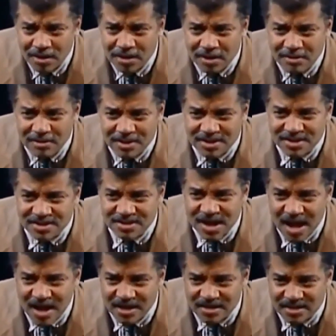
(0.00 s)
You're a
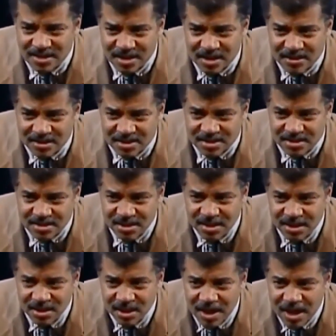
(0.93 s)
scientist.
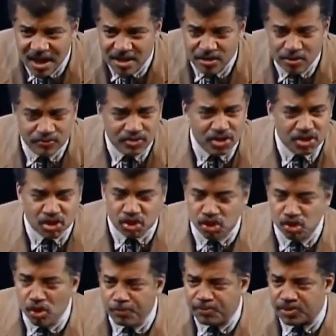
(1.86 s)
And you'd
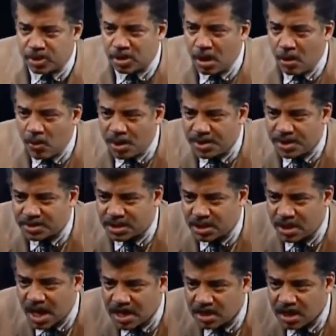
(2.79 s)
stoop to go on the
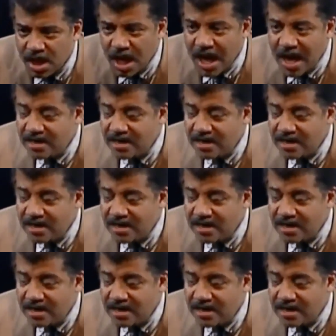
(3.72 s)
Tonight.